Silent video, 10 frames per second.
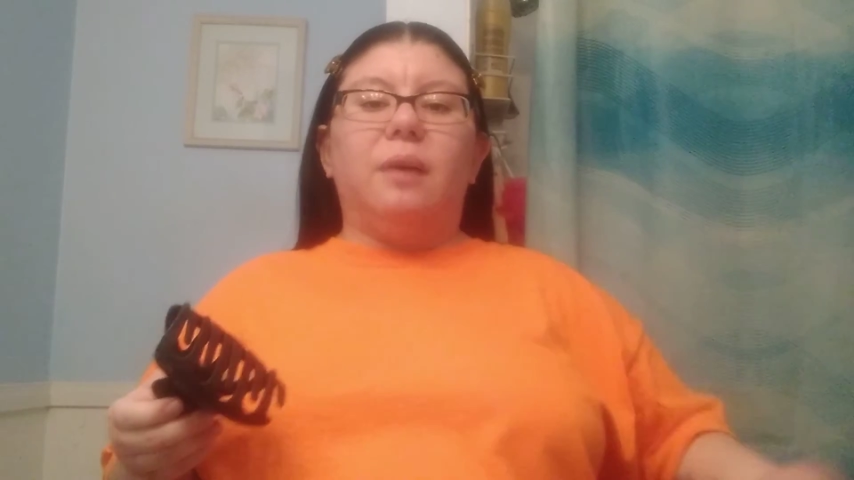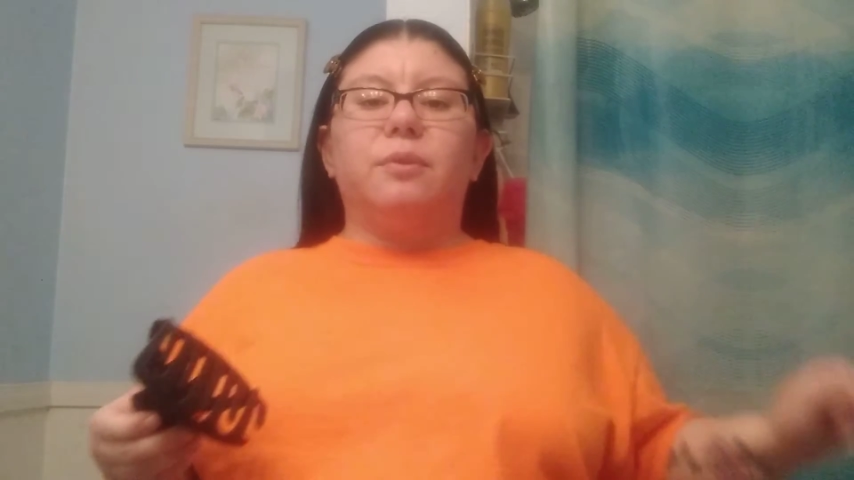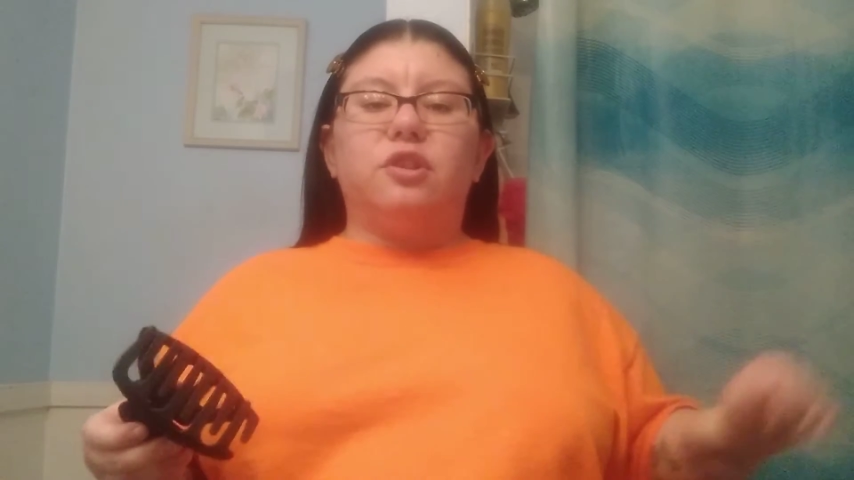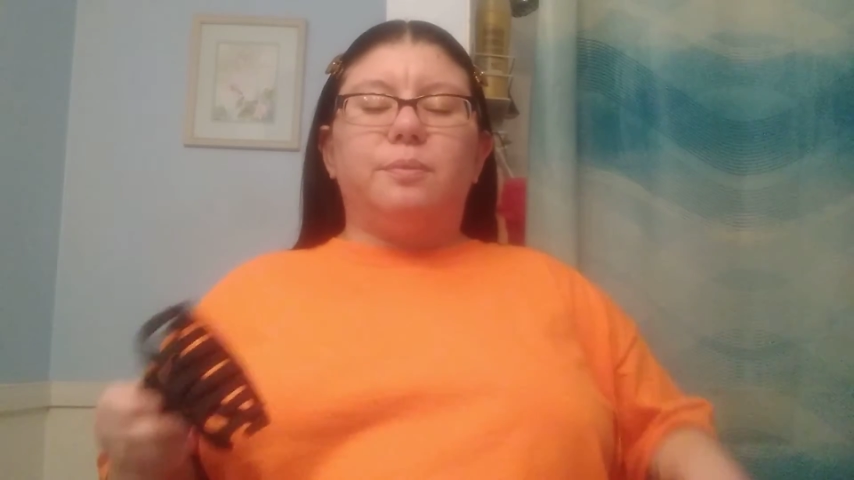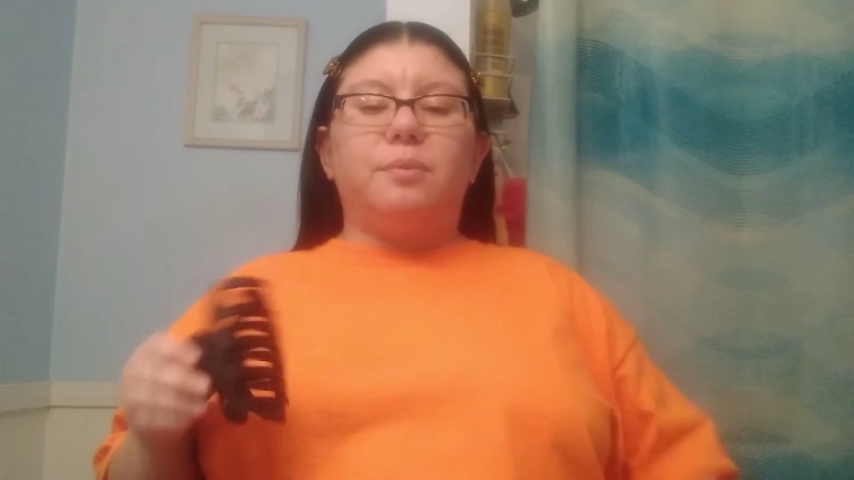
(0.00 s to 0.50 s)
I
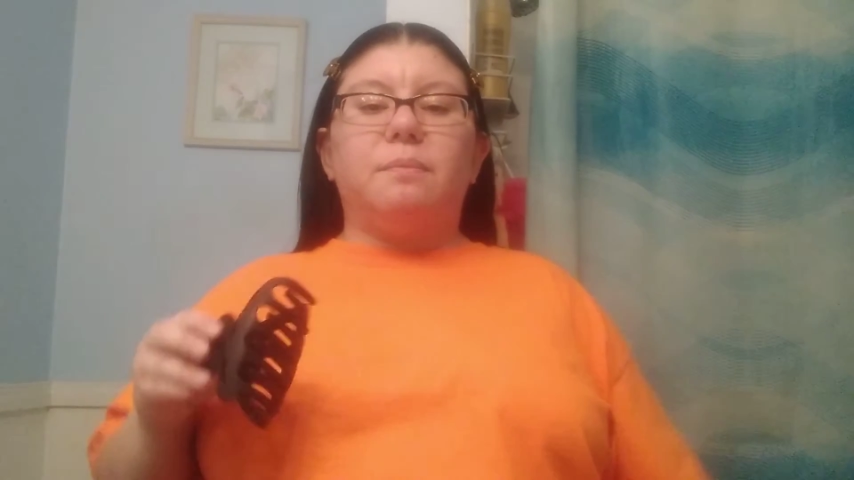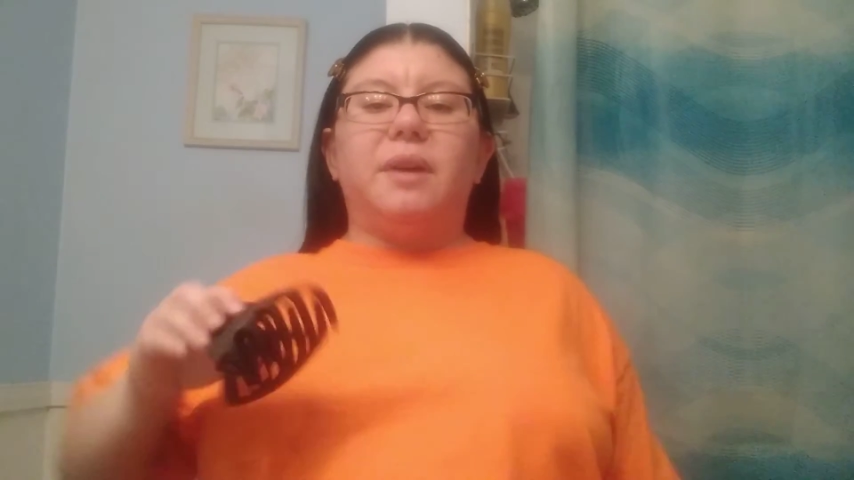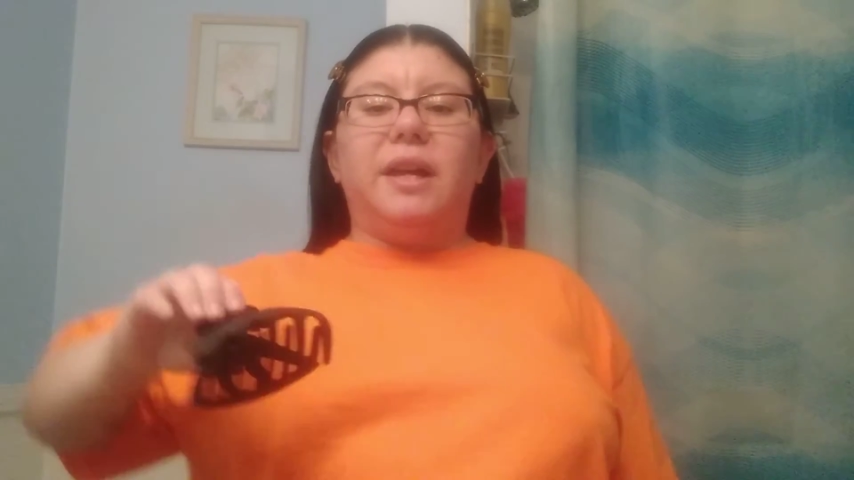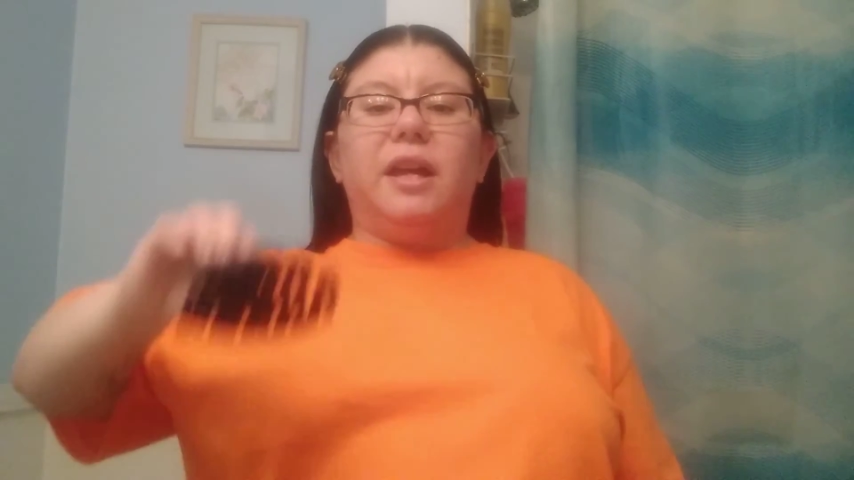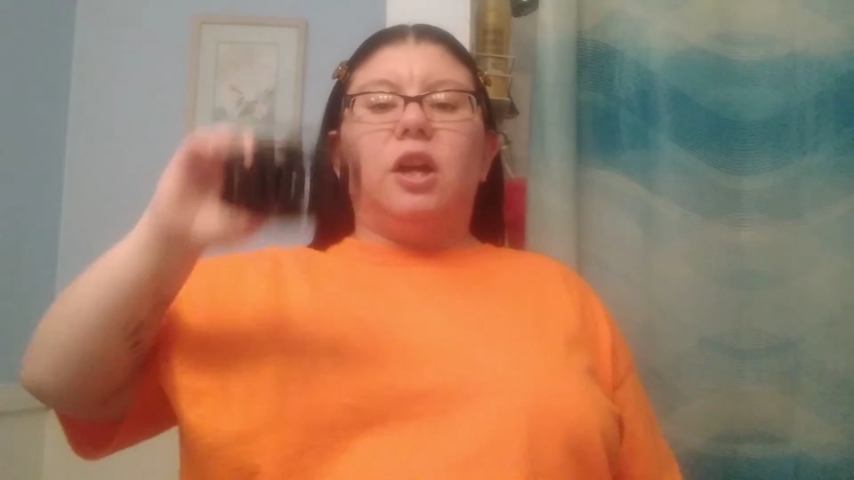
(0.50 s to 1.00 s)
would just put my
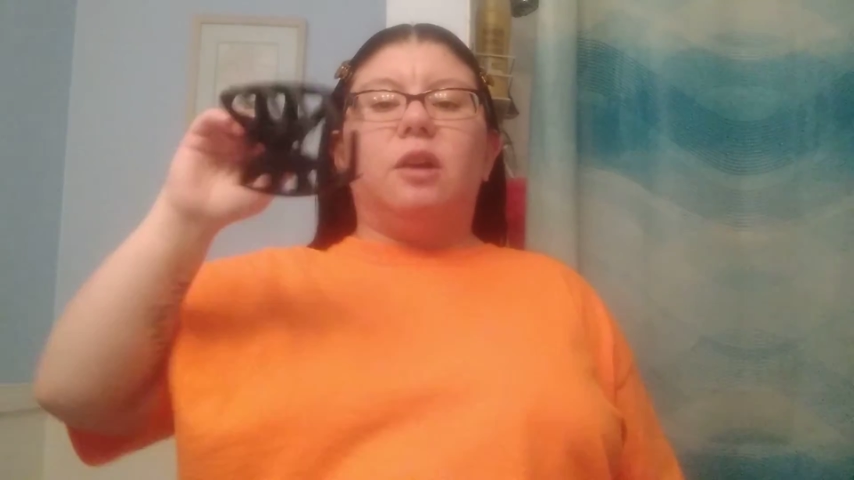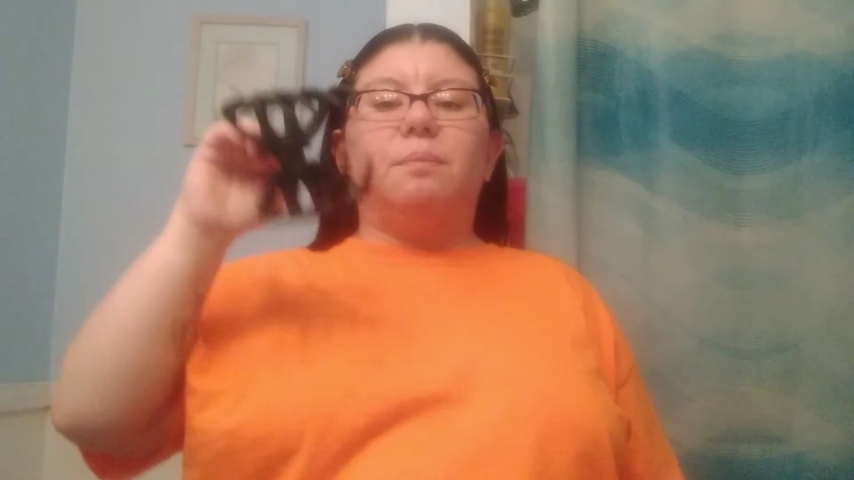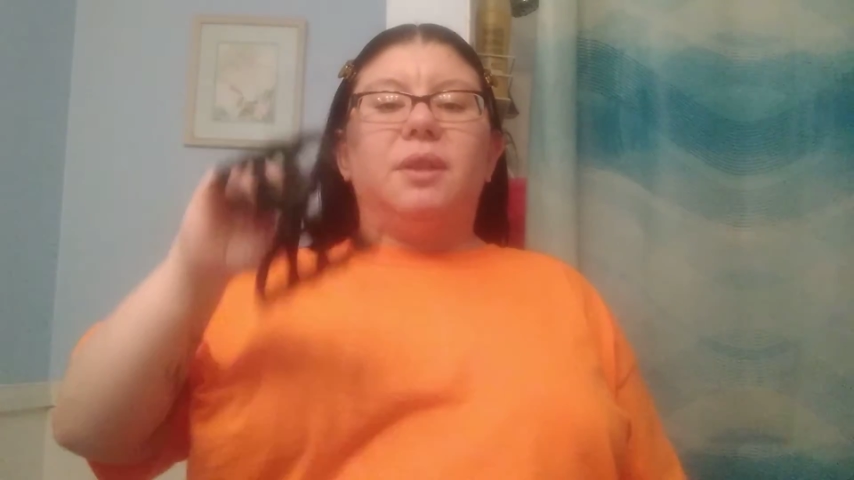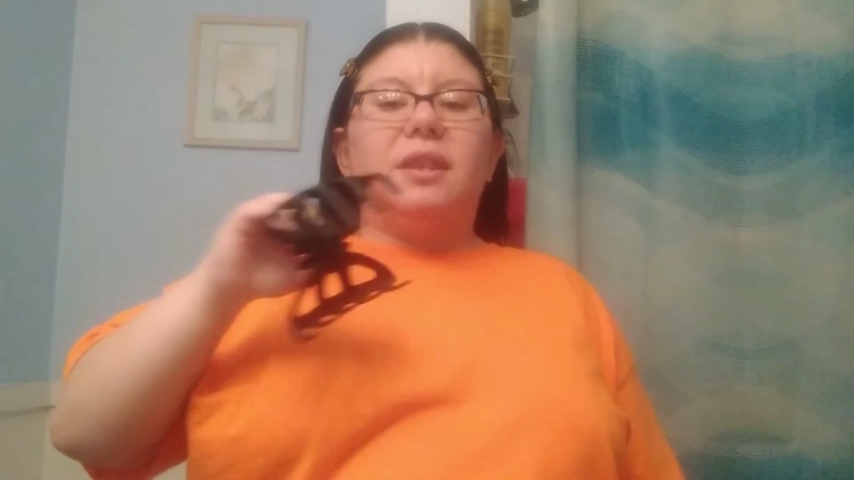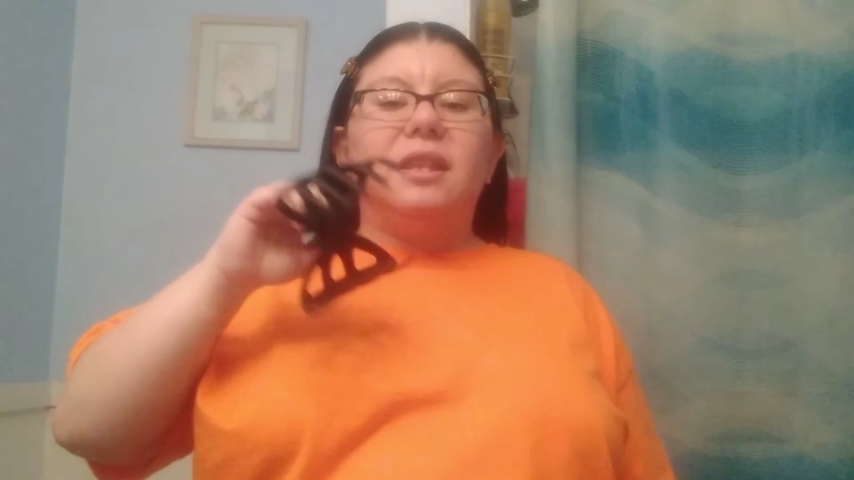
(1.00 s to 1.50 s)
hair up
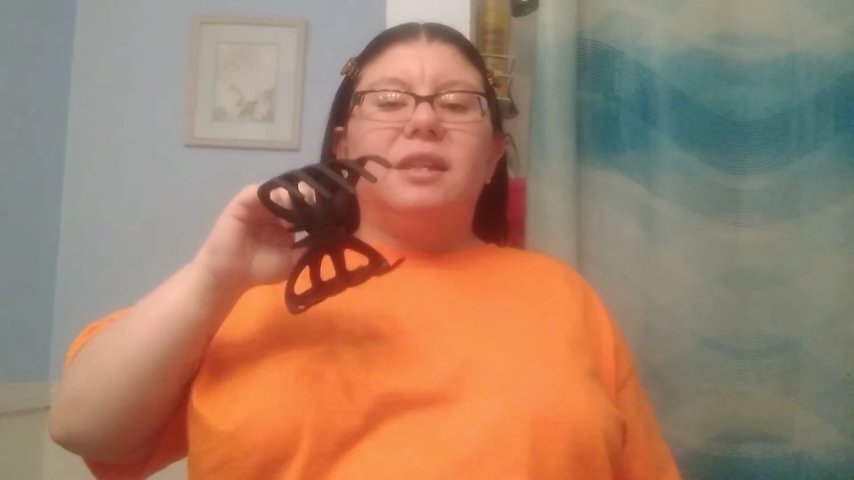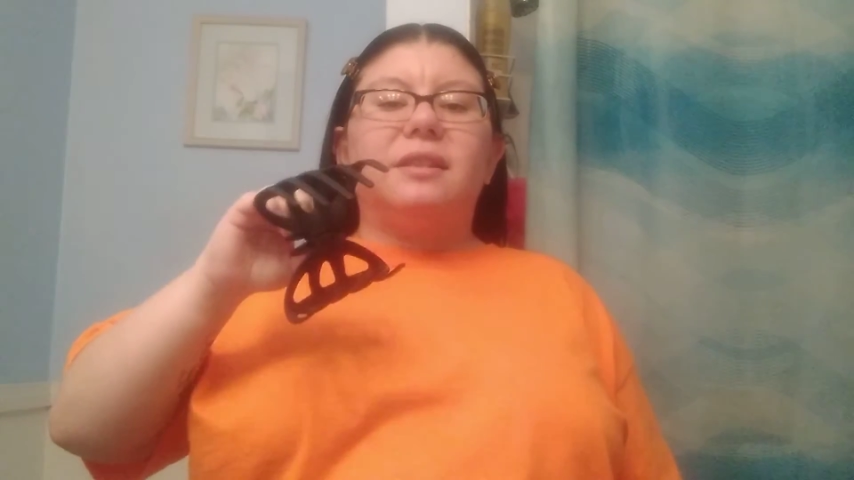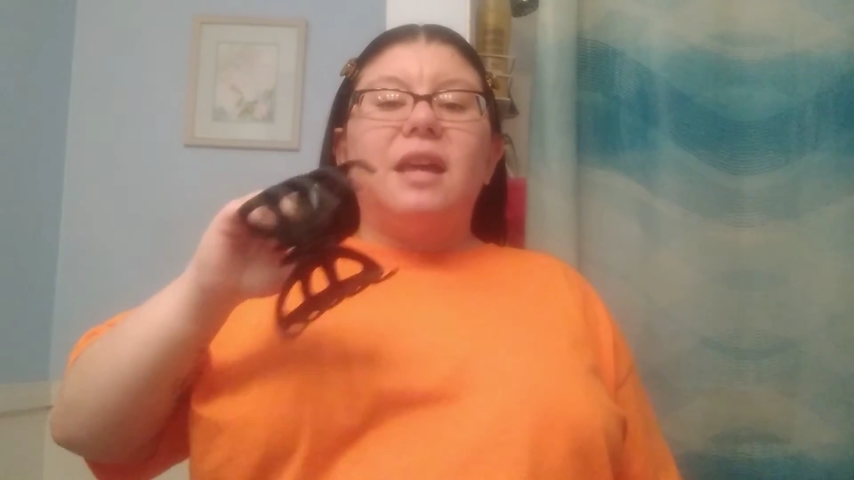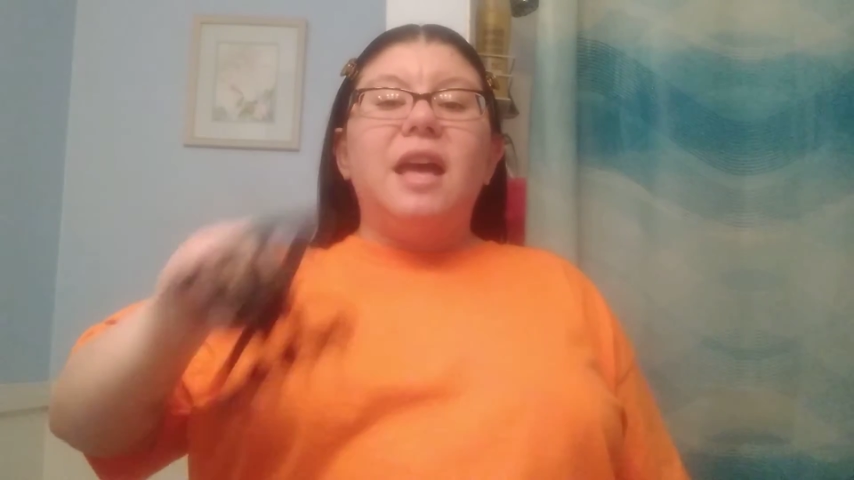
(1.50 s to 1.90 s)
in this,